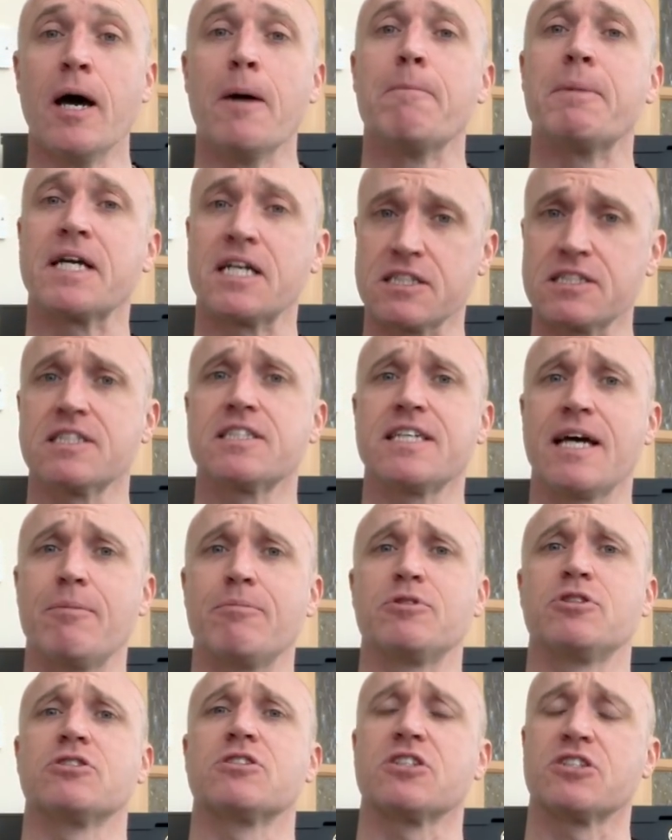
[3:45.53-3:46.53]
Because the
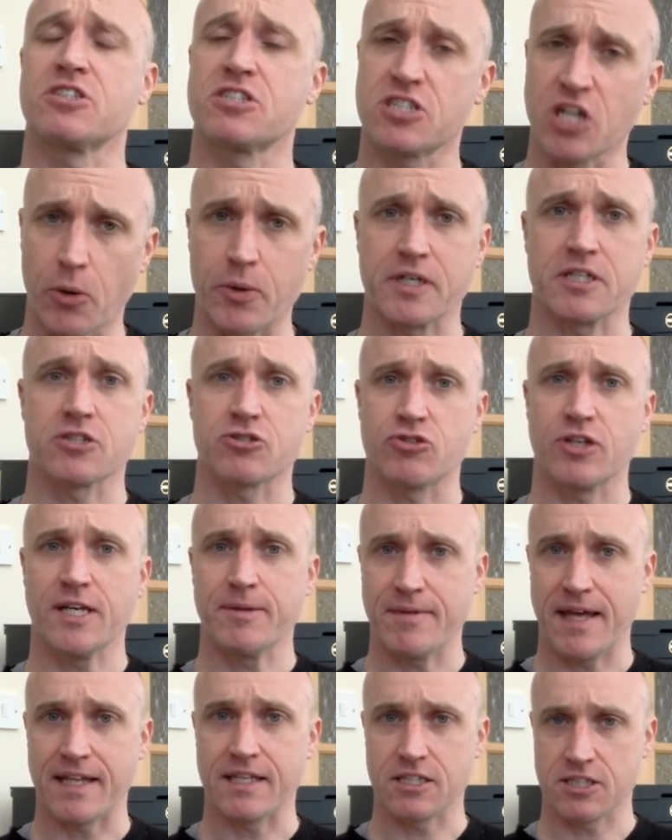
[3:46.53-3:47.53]
temperatures are so
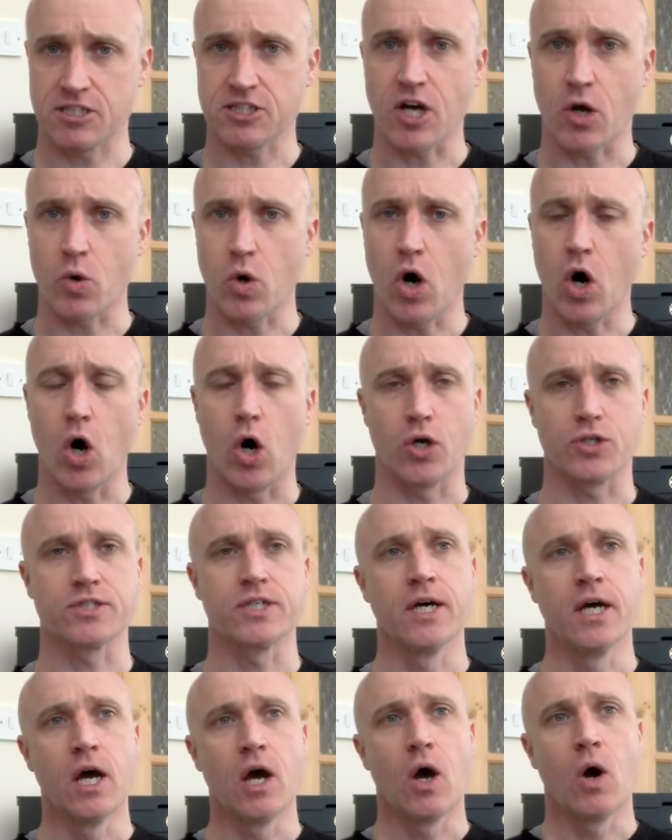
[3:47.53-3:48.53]
extreme there, they're so
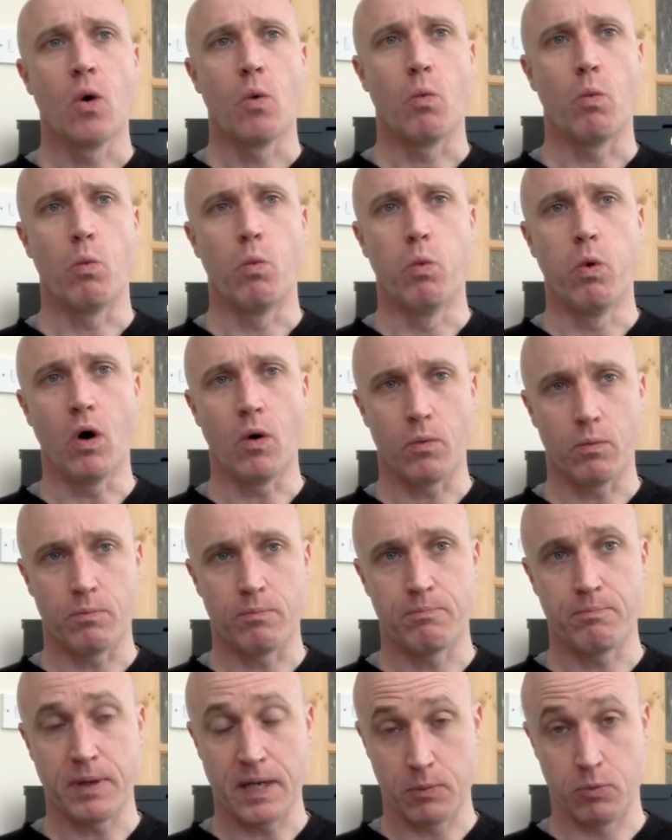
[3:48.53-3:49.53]
hot,
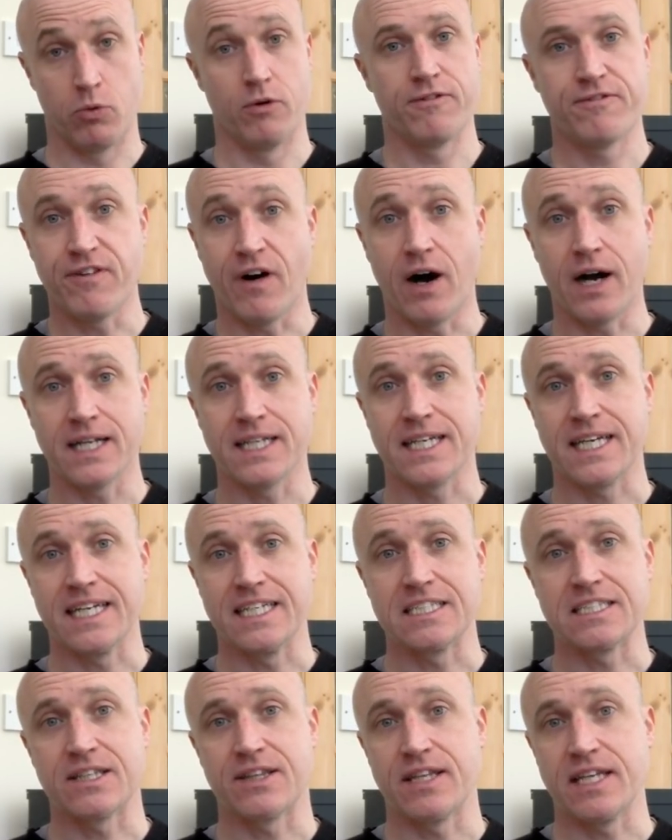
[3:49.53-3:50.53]
what people were finding
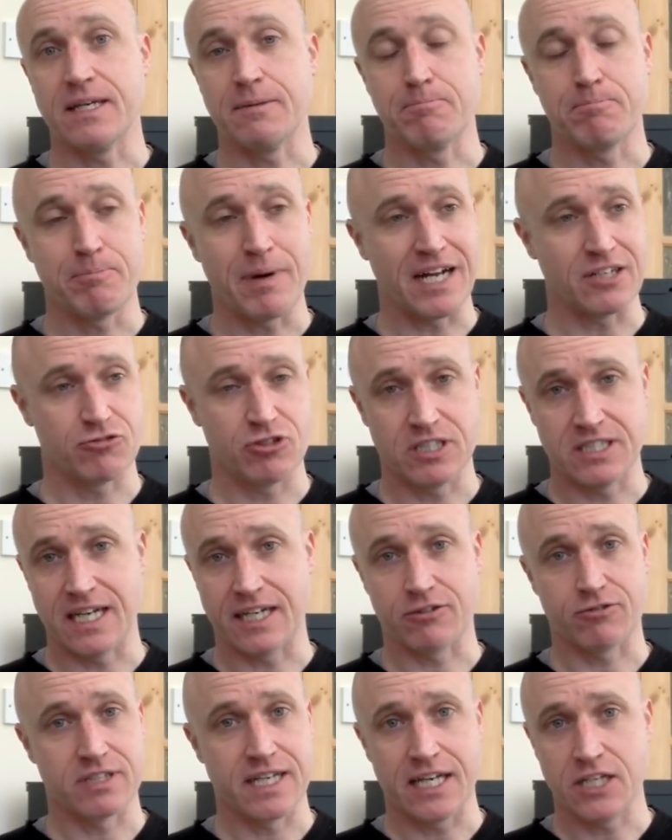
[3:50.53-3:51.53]
is the battery
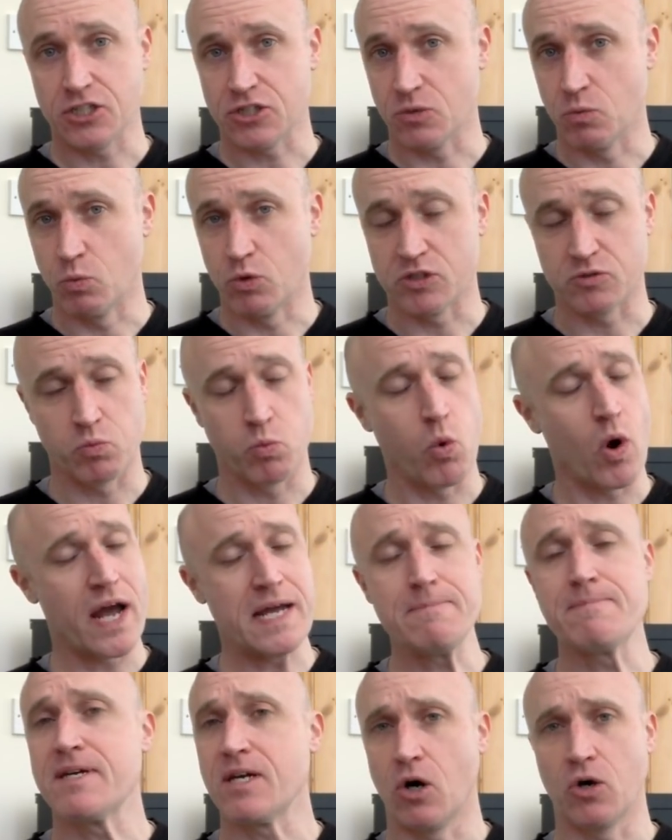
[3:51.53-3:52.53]
degradation was
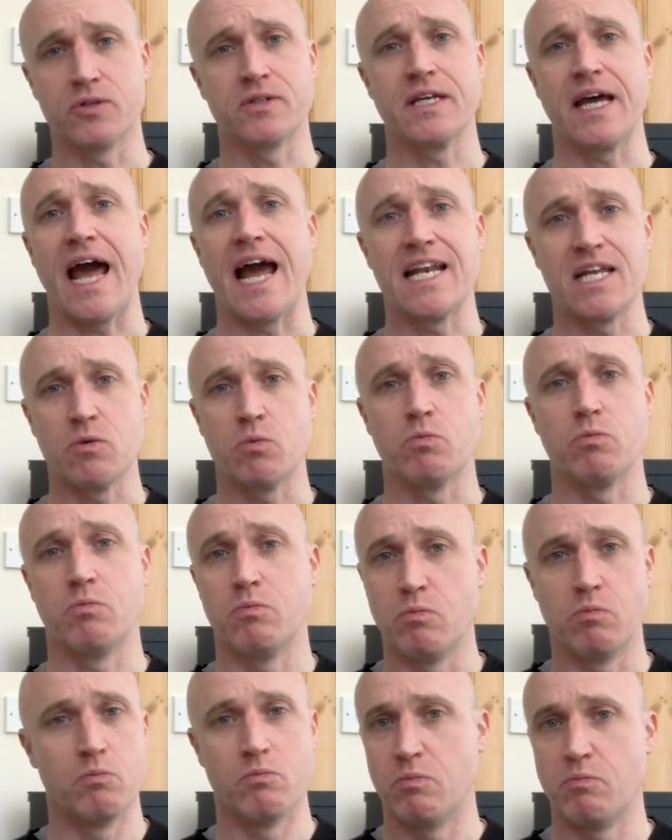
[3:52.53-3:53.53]
way beyond
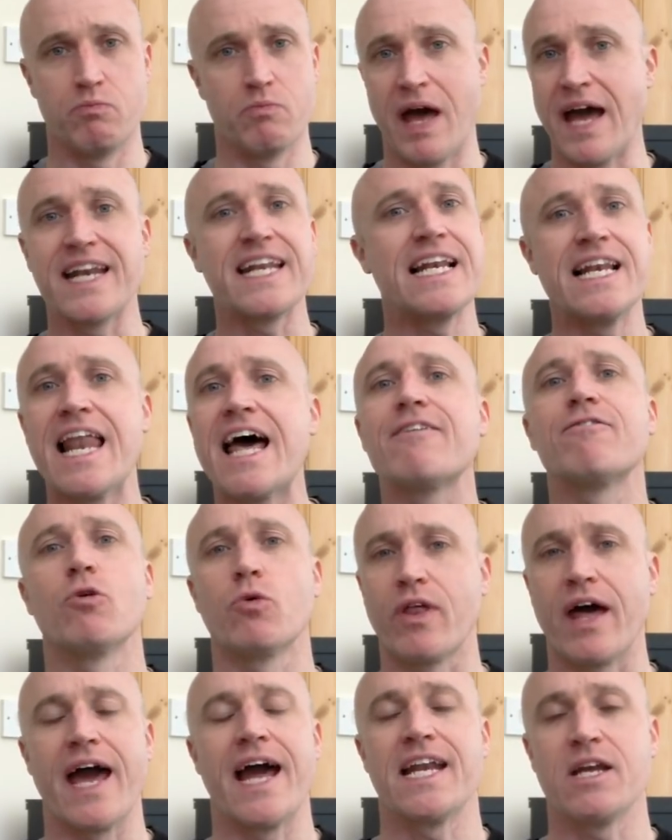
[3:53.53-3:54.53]
any
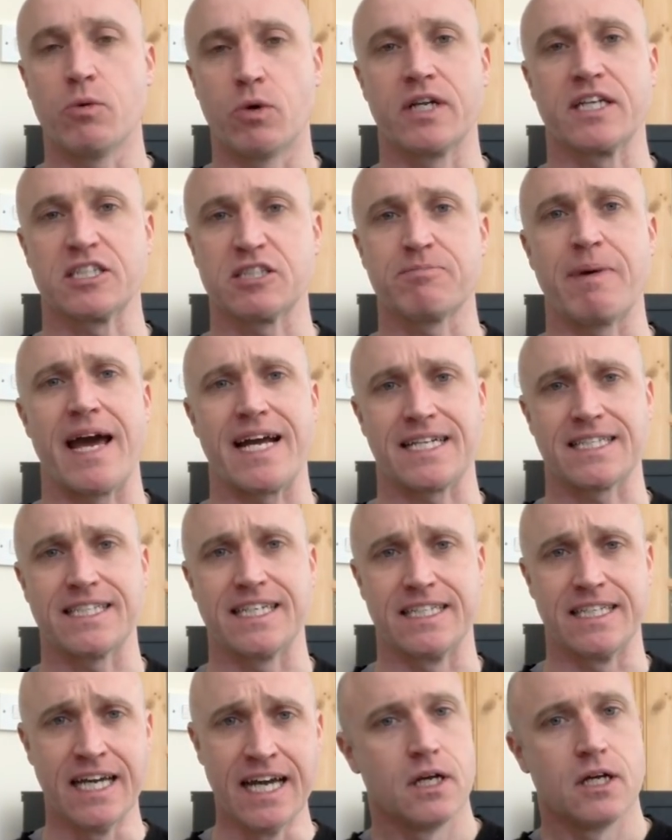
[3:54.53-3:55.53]
level that anyone
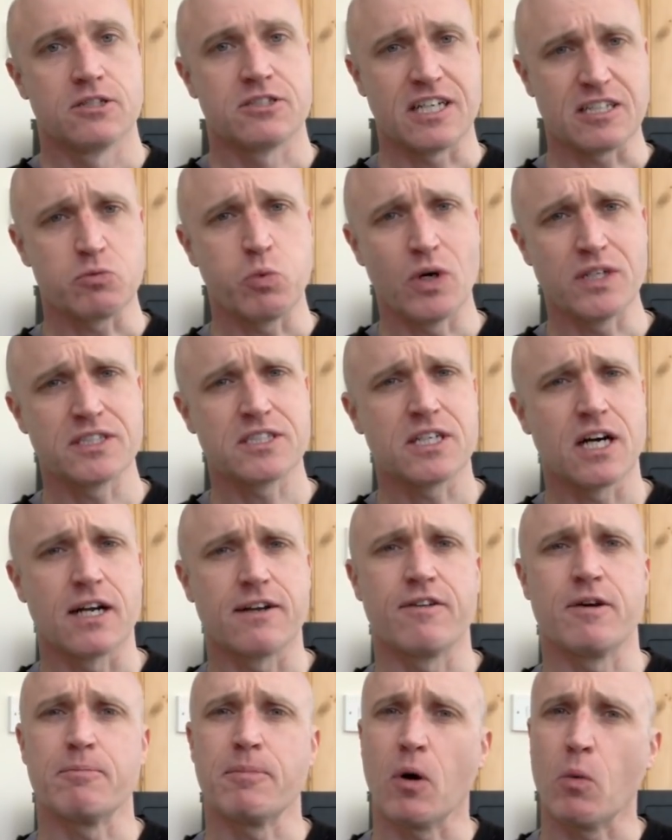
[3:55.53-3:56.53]
expected. So that's one side
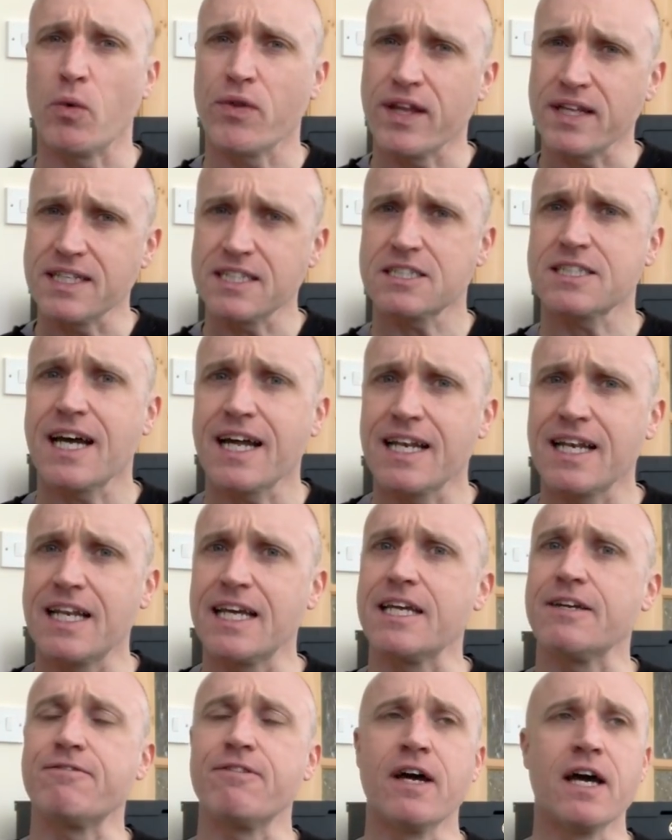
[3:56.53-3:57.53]
of it, but with a Nissan
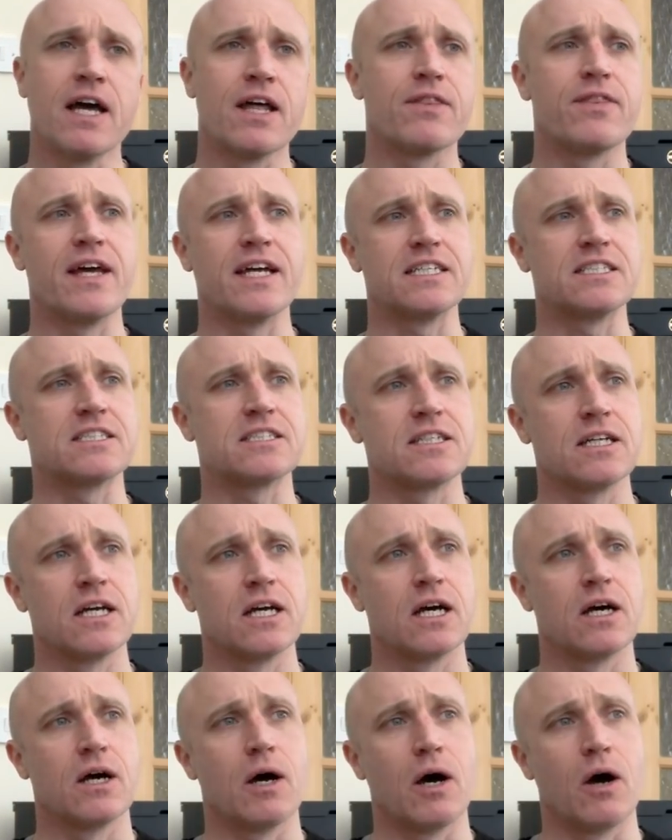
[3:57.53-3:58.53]
Leaf, there's
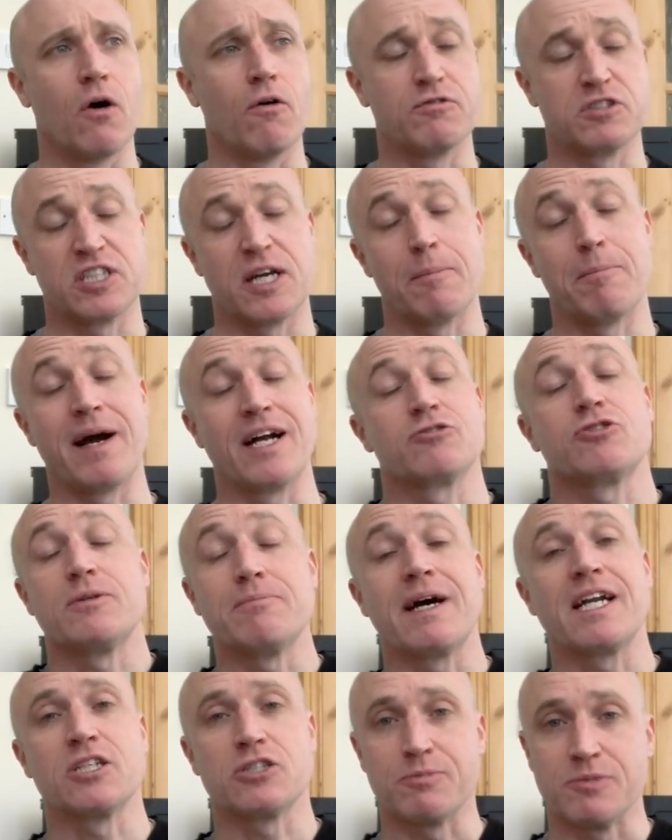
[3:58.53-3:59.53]
obviously a battery
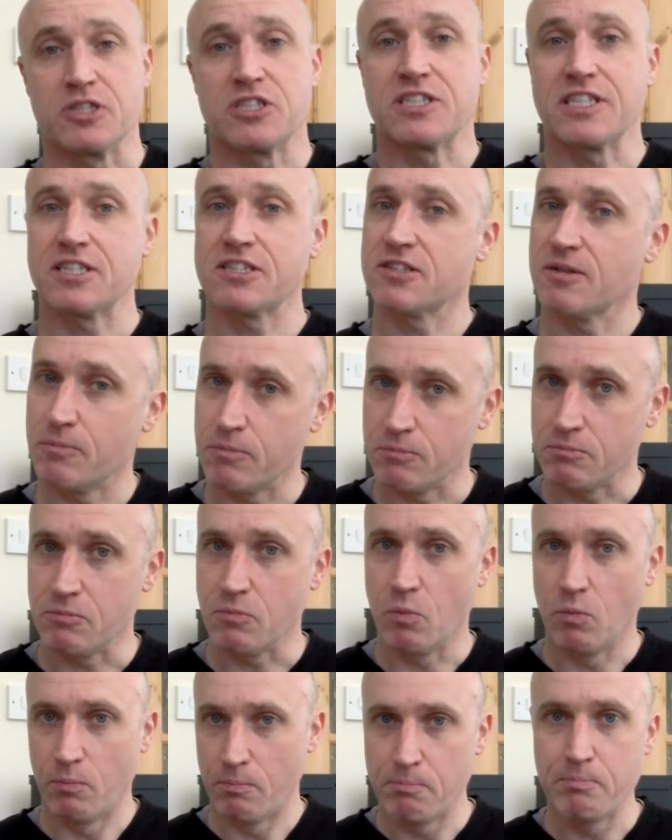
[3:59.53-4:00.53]
management system
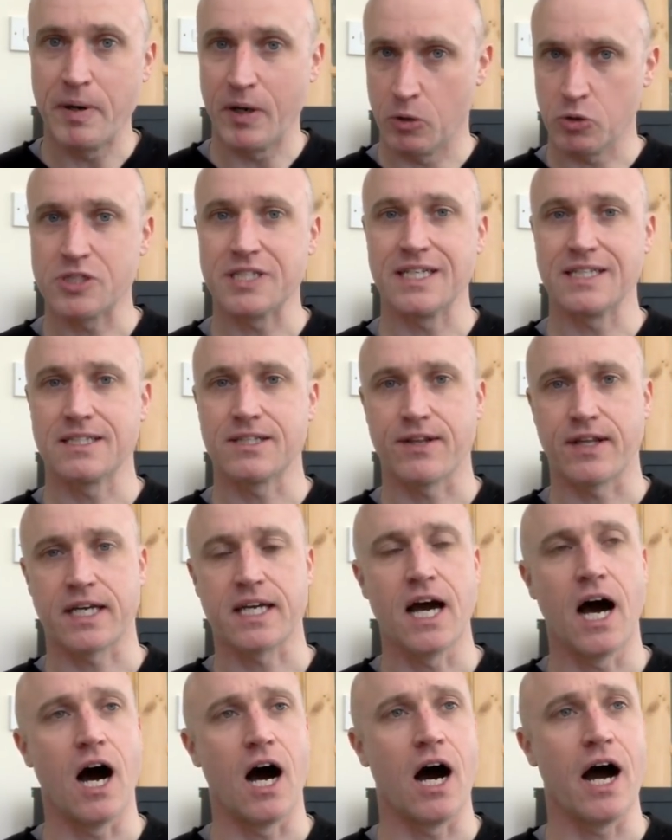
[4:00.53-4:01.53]
built into the
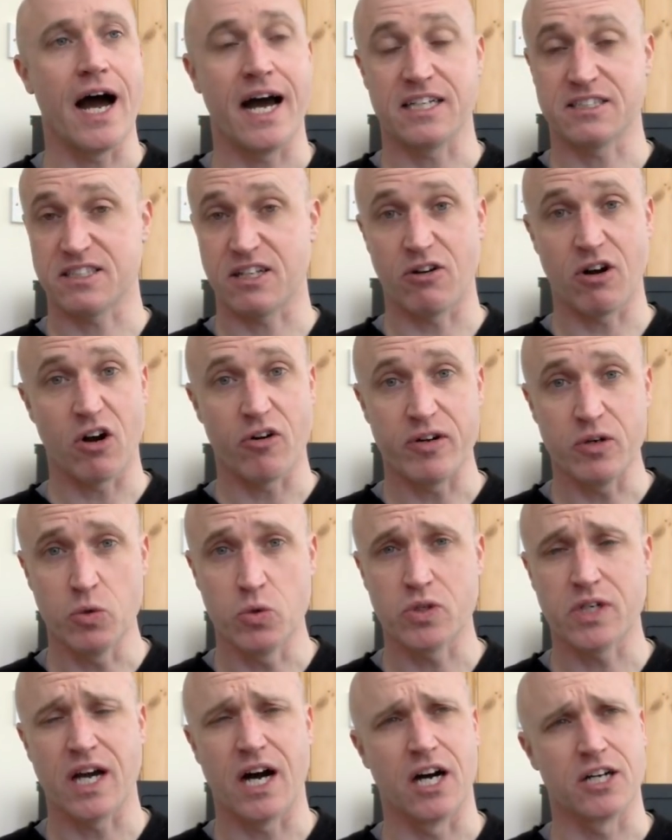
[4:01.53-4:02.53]
car, as there are in
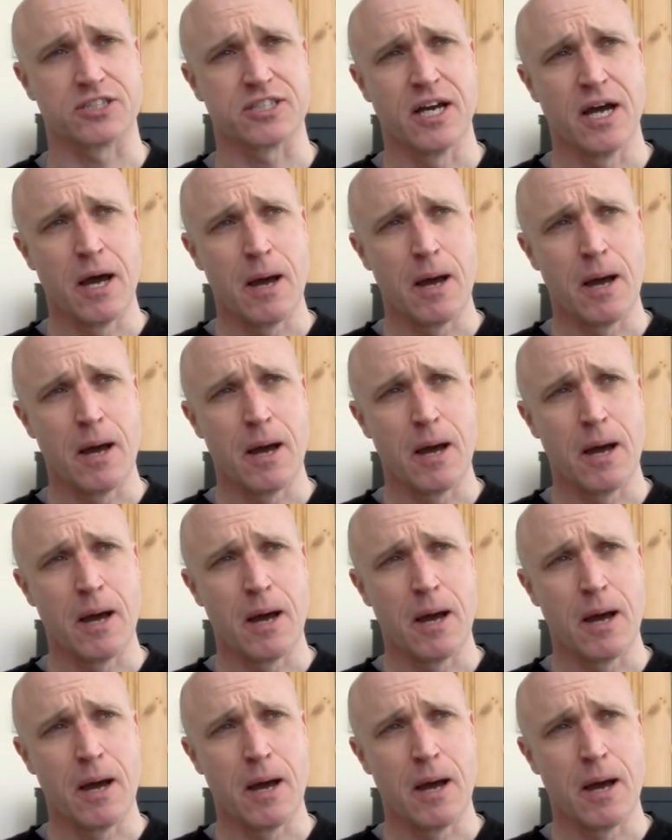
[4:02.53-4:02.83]
all cars,